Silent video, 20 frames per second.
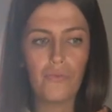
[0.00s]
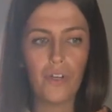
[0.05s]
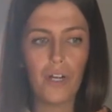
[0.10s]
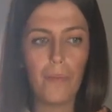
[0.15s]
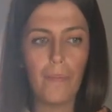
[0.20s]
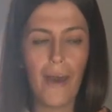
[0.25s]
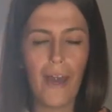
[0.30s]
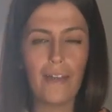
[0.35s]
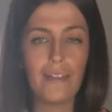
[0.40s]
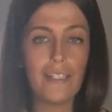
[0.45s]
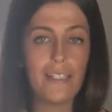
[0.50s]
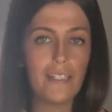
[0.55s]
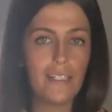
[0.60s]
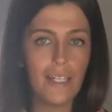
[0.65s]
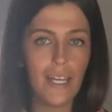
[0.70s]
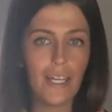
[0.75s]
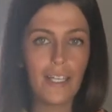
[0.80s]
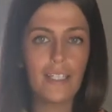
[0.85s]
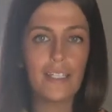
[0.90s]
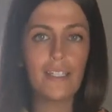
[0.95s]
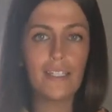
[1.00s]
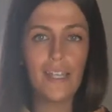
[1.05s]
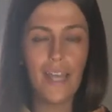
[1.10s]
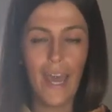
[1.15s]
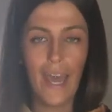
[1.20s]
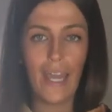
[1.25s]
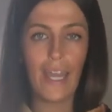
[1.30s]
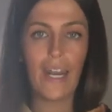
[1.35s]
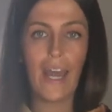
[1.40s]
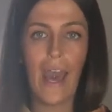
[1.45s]
for about 6
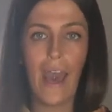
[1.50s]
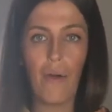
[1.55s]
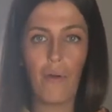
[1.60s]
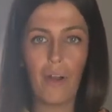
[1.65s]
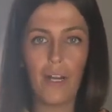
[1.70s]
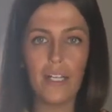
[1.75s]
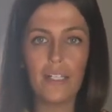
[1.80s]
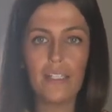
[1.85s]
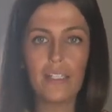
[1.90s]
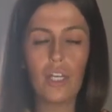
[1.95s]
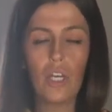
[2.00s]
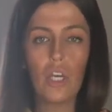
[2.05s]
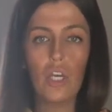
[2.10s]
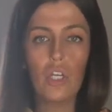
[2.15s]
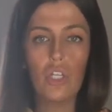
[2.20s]
to 8 hours.